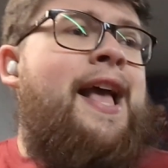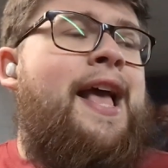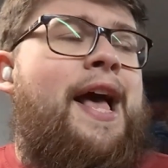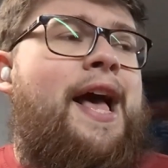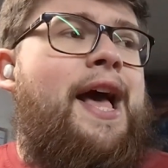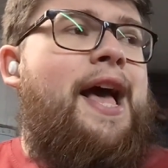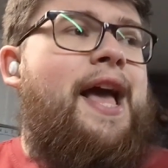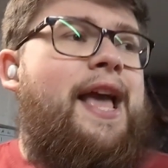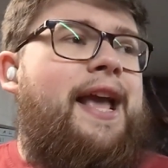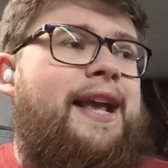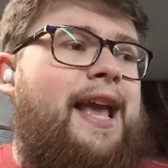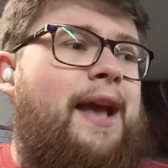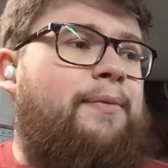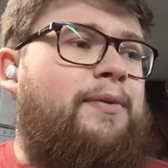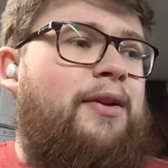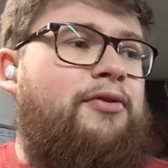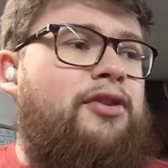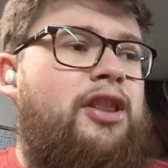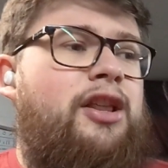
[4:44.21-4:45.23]
It
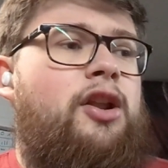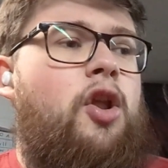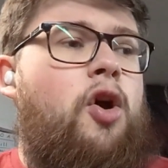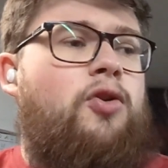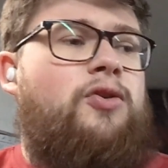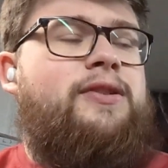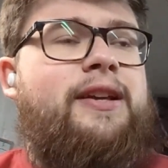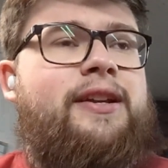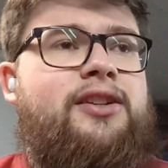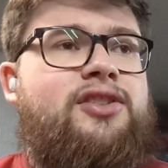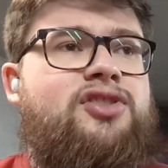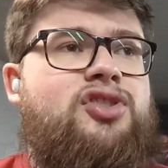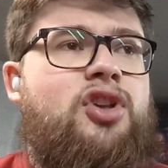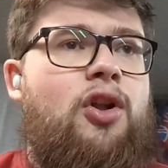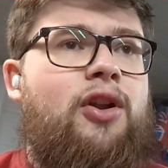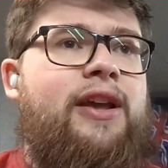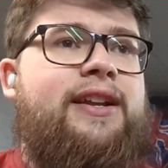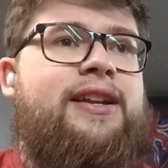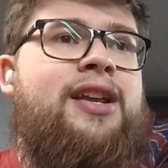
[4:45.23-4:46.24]
kept everything locked in and
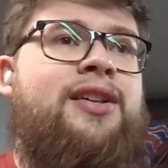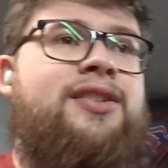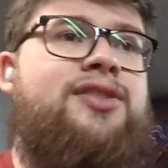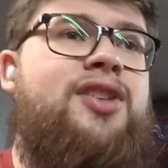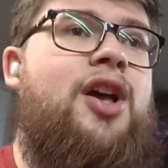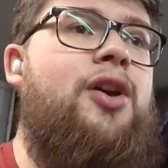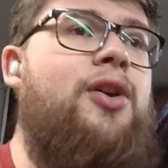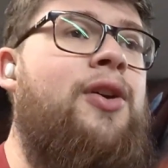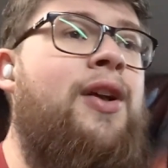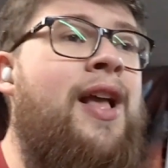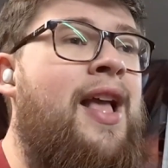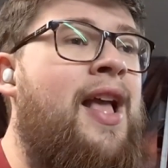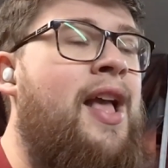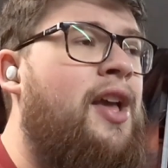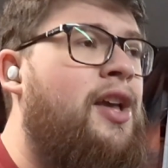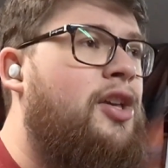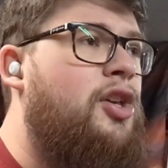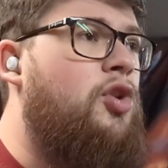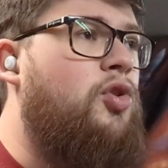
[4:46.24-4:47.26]
solid. So
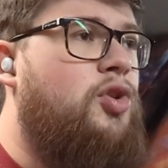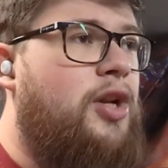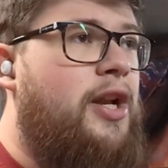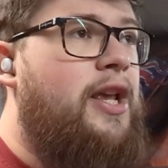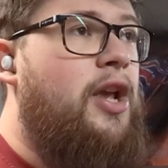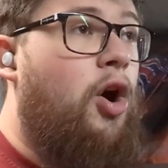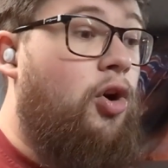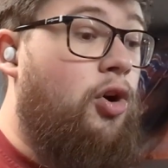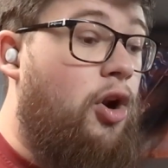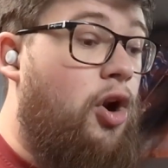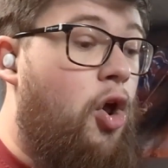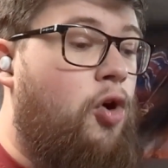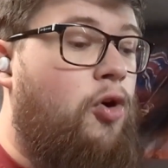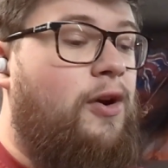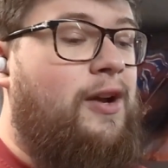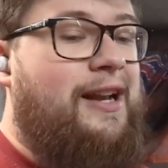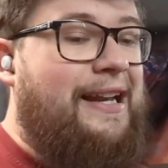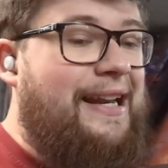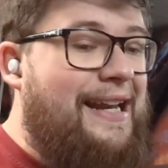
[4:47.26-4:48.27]
usually on a
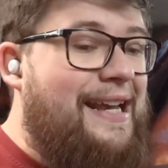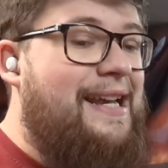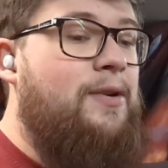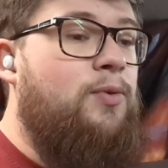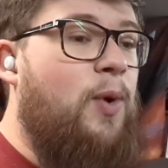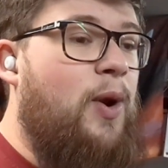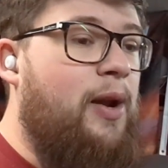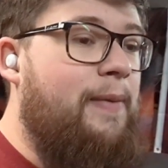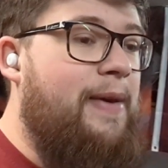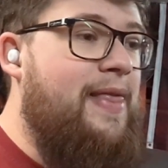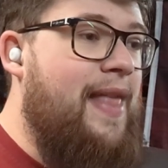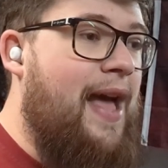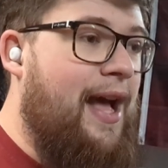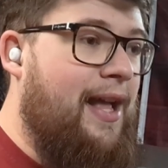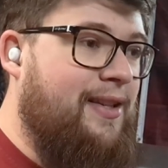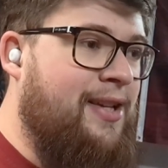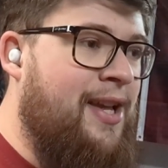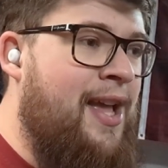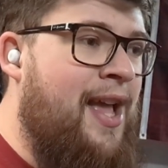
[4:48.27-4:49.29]
log clean, when I'm in
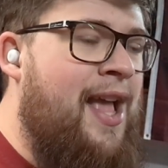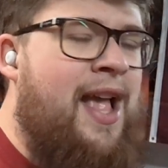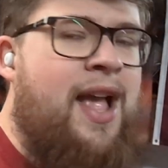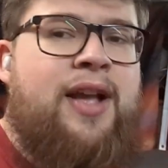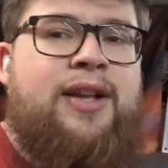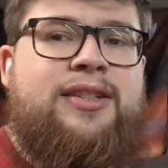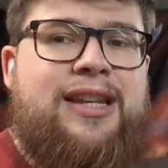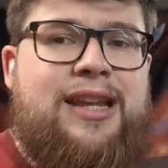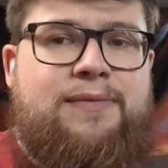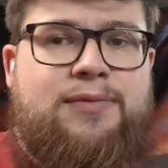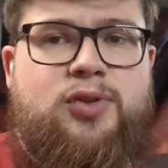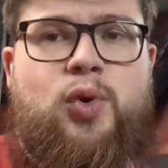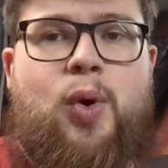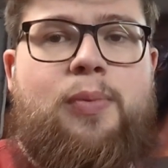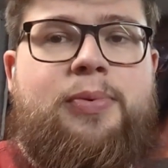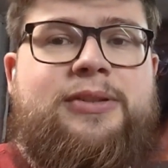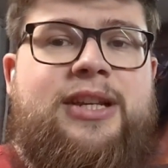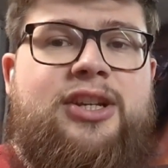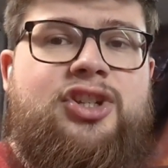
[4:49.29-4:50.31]
that deep
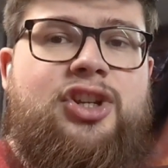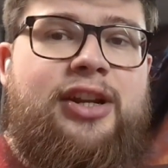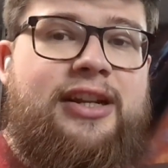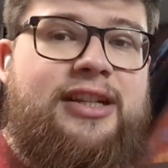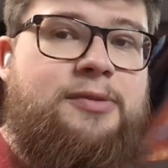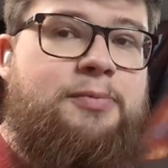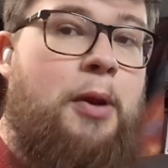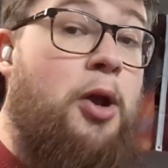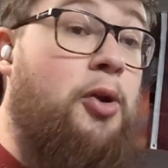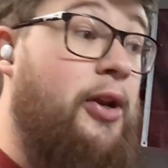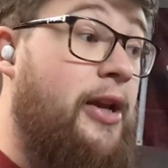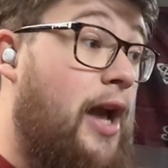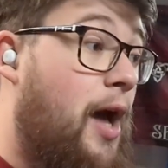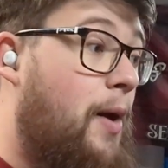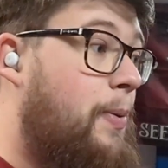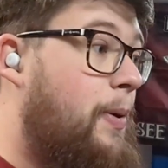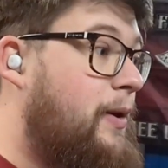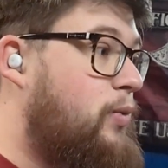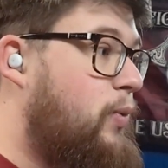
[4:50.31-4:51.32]
squat position exploding
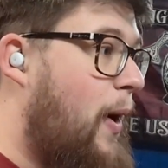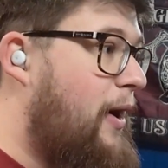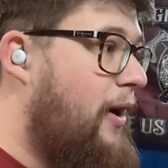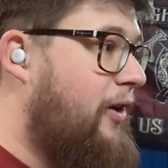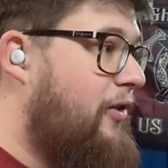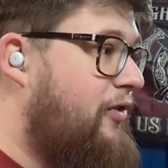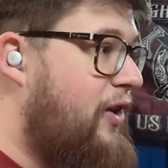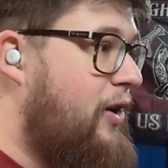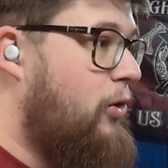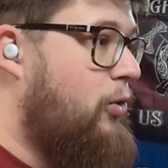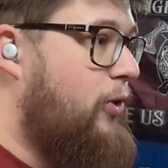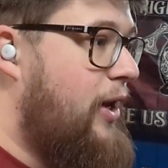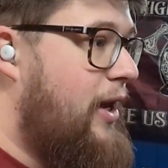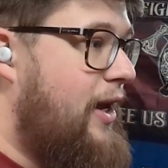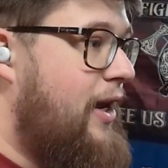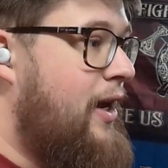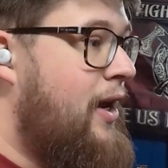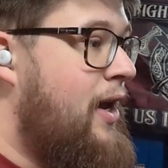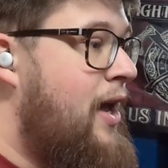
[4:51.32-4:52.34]
up, is when I feel
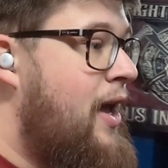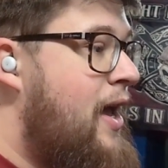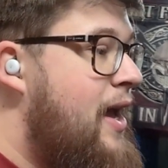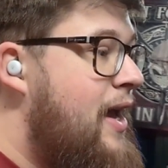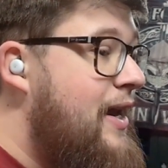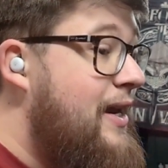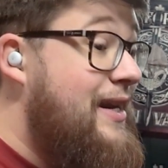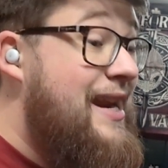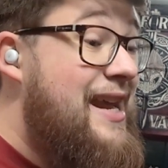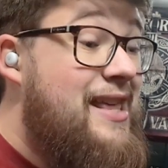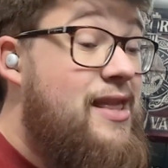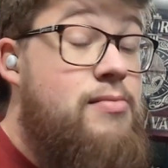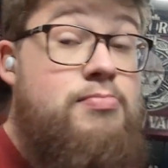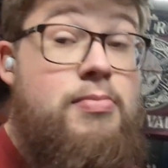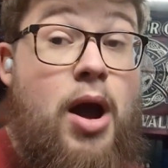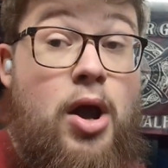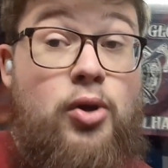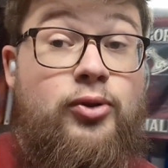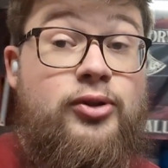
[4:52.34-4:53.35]
the knee the
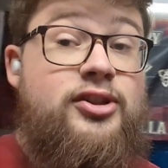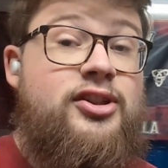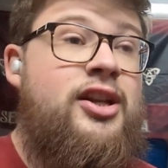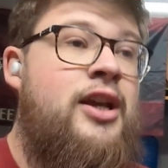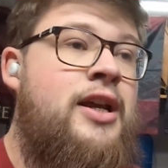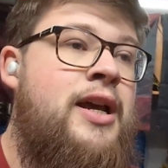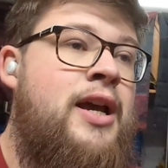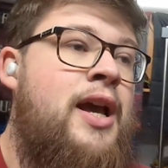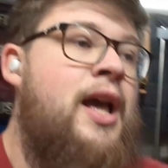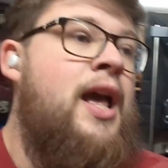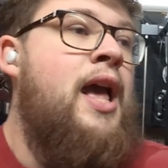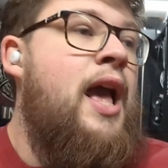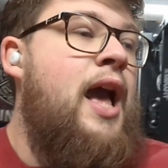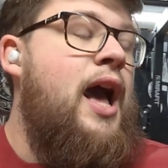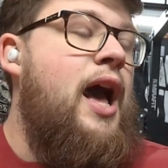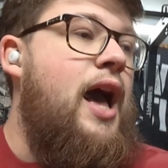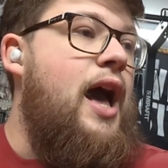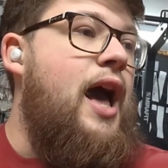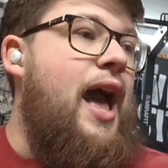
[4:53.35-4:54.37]
most,
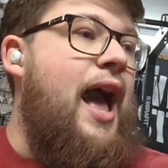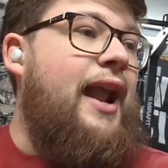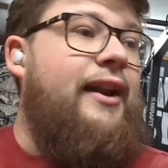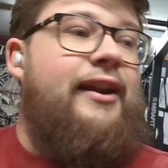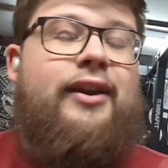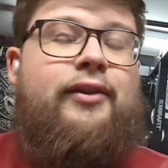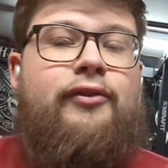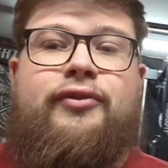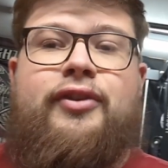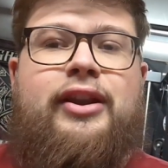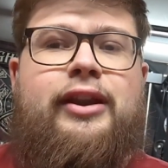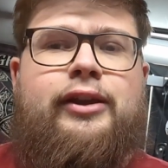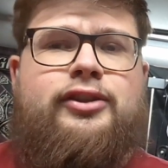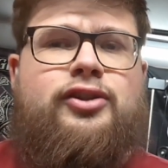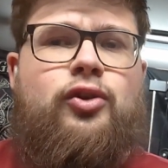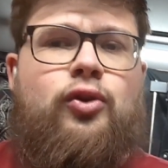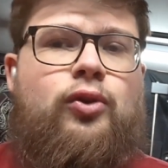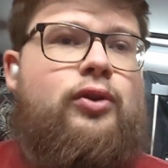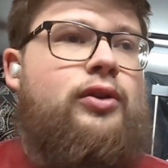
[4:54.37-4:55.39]
and I didn't feel it
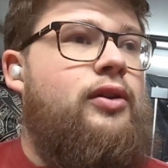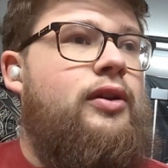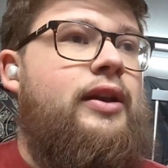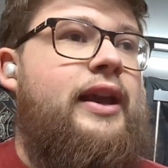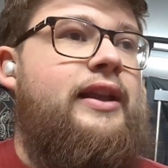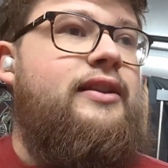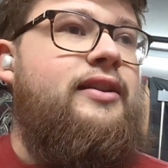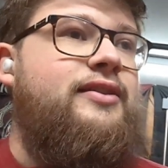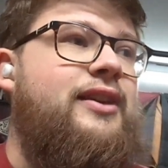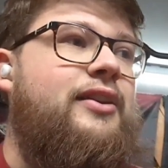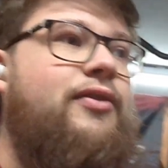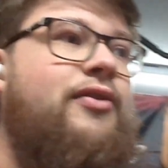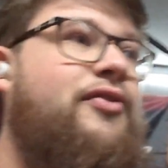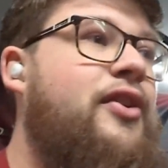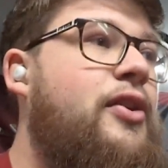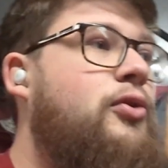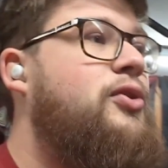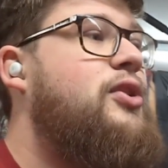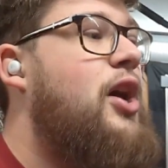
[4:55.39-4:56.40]
at all. It doesn't even
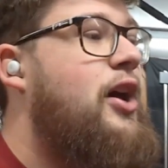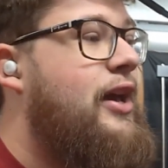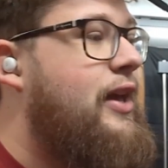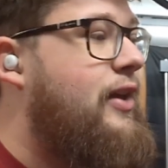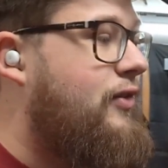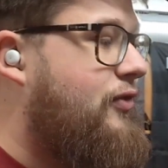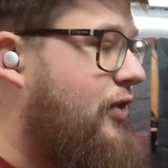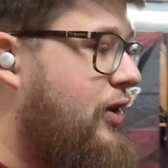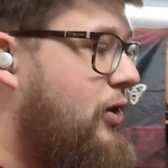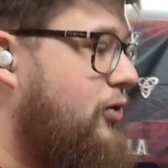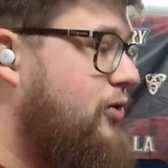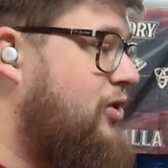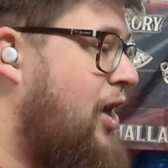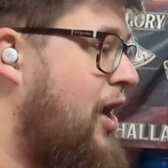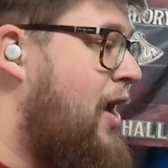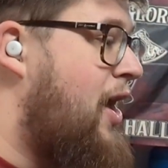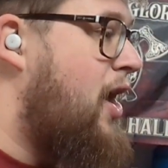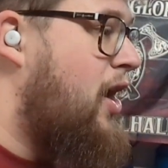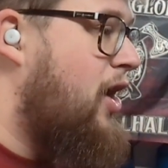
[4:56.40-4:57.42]
feel tight. It feels
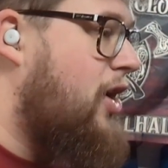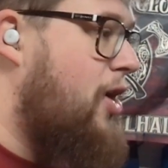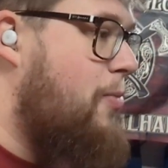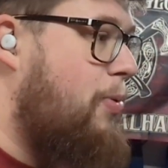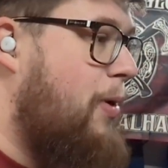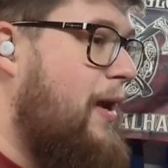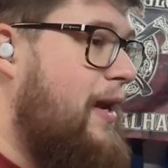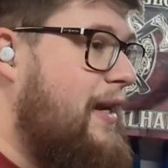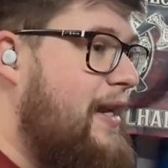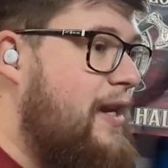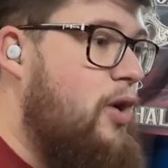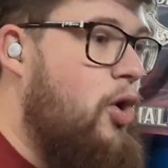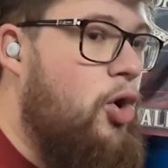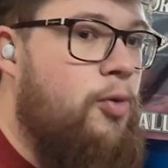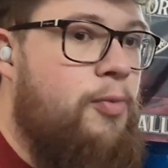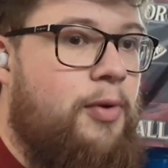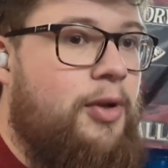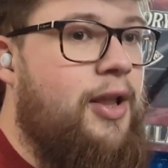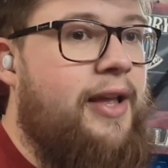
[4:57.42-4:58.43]
completely
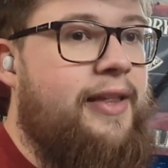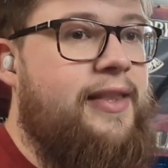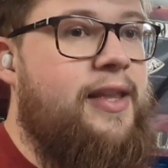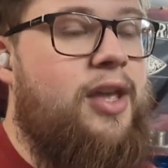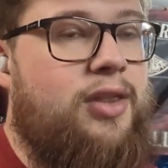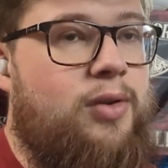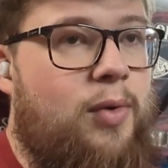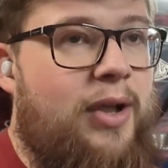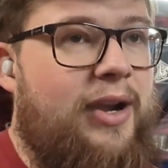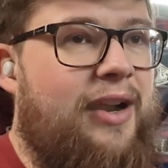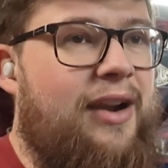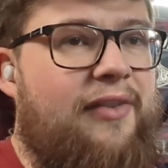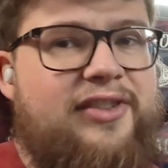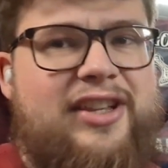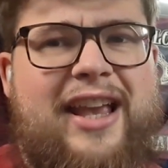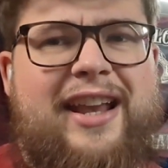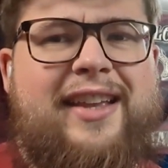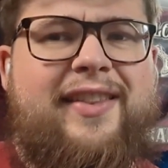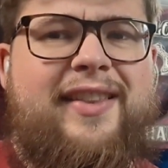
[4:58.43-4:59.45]
normal like the other one, and I've
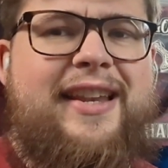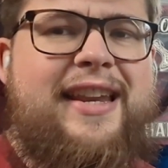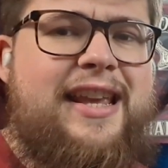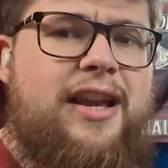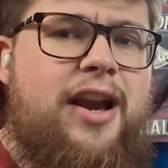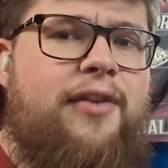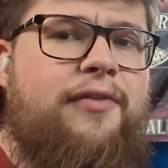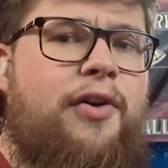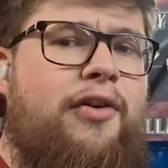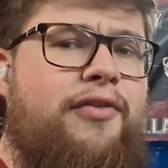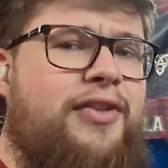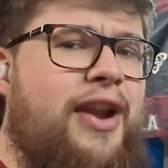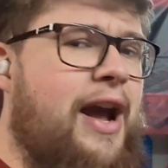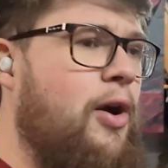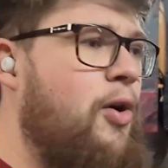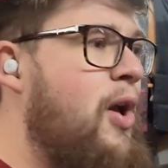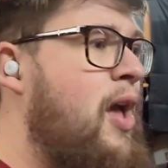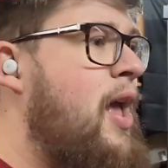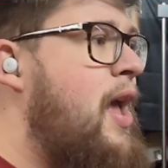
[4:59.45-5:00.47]
taken the knee cup off
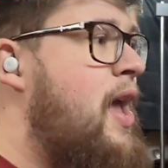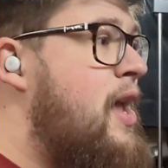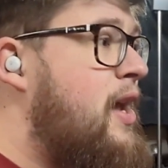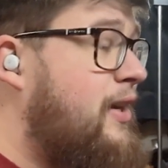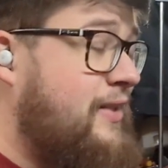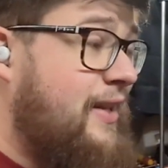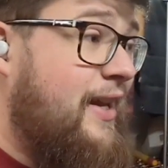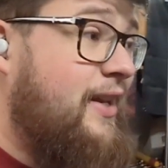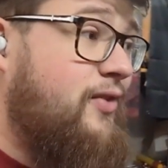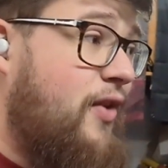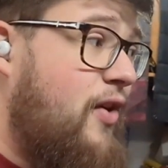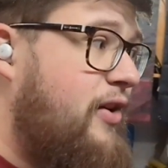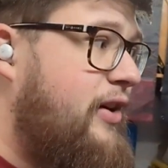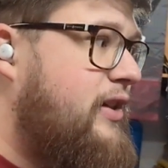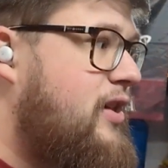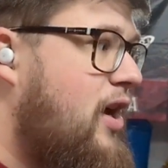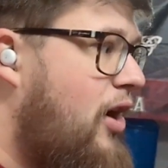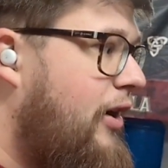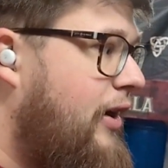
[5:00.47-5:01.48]
now because it is
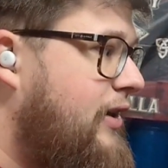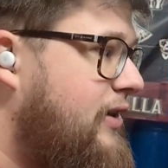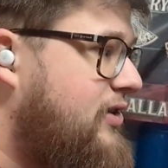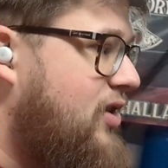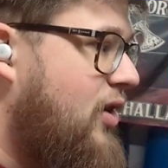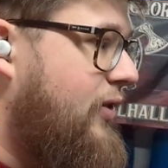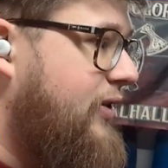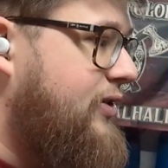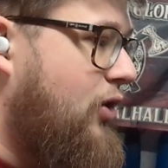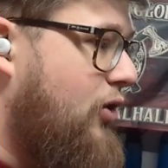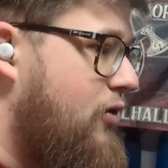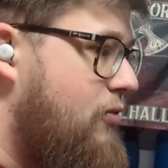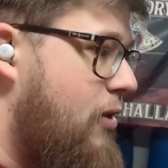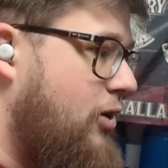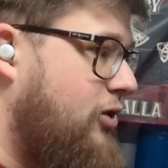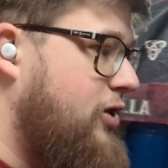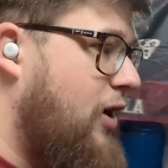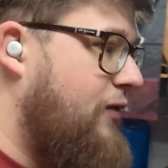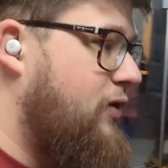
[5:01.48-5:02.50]
very tight, so it's not the
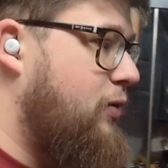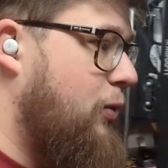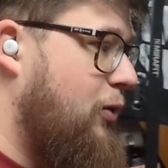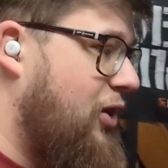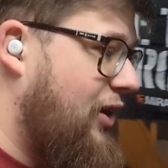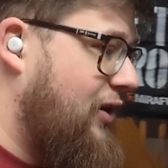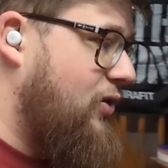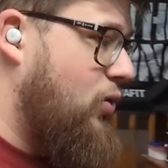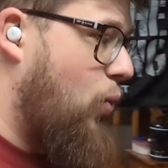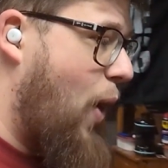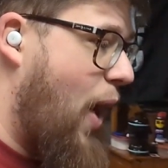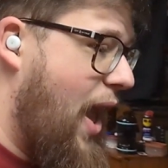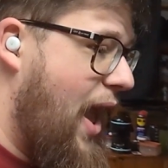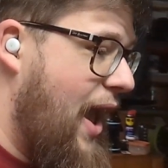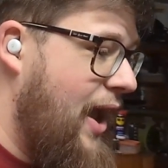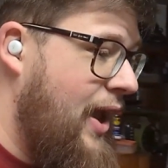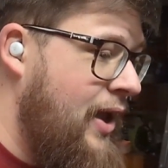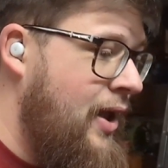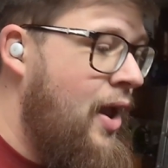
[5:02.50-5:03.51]
most comfortable thing to
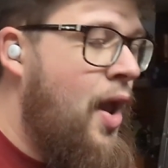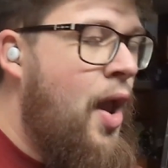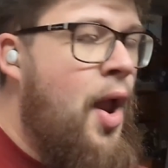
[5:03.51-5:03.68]
wear,